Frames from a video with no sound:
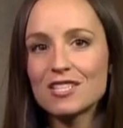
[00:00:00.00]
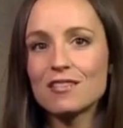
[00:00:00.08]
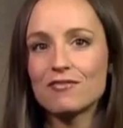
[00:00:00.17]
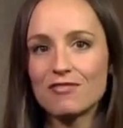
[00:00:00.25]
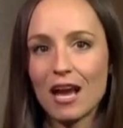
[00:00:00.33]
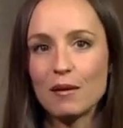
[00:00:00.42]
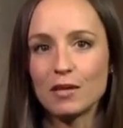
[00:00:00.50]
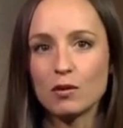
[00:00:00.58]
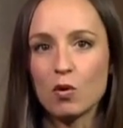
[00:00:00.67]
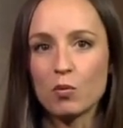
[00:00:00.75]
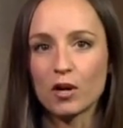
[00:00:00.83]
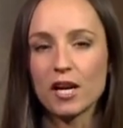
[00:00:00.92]
to the family
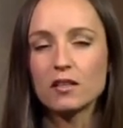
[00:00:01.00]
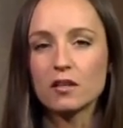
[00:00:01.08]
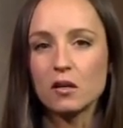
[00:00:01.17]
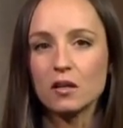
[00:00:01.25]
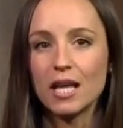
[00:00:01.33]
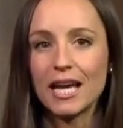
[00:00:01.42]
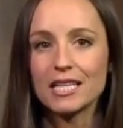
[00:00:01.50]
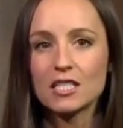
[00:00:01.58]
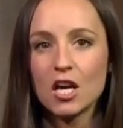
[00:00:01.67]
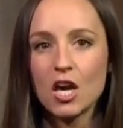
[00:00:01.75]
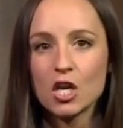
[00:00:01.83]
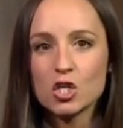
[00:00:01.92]
will bring a little light
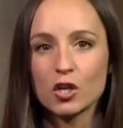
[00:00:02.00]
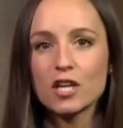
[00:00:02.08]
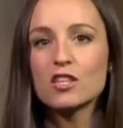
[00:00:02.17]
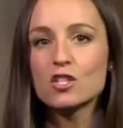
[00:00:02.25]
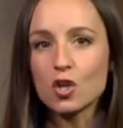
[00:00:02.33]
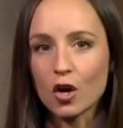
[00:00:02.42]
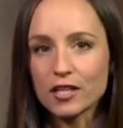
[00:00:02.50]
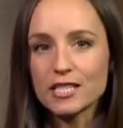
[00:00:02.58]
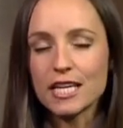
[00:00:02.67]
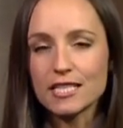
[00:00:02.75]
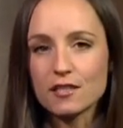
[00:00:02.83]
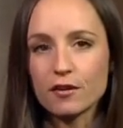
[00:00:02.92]
during the dark
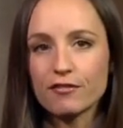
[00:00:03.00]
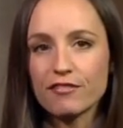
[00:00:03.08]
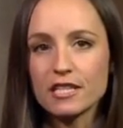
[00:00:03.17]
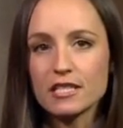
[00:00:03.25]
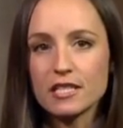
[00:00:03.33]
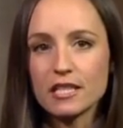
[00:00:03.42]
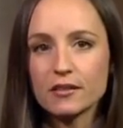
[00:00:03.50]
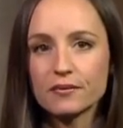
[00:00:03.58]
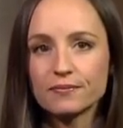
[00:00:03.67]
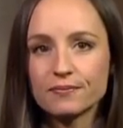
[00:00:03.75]
days they're facing.